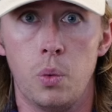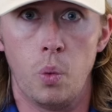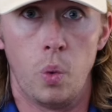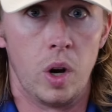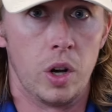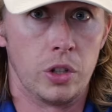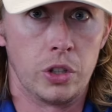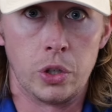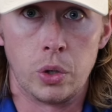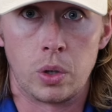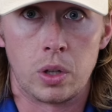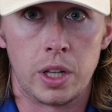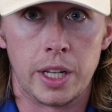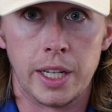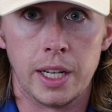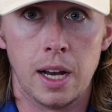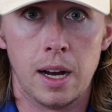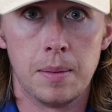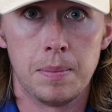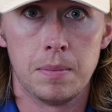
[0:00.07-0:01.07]
Will you
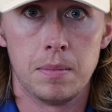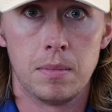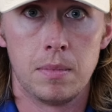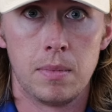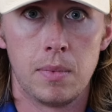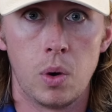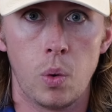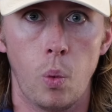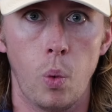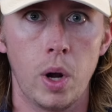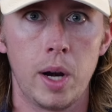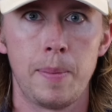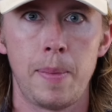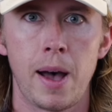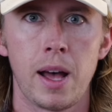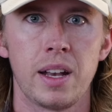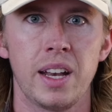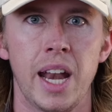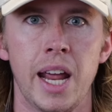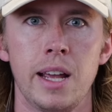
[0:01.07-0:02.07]
clean up? What
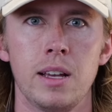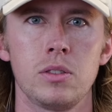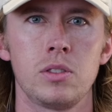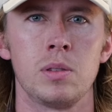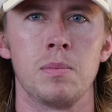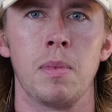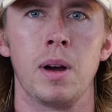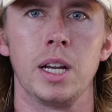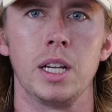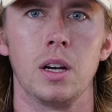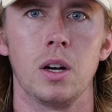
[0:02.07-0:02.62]
about nails in my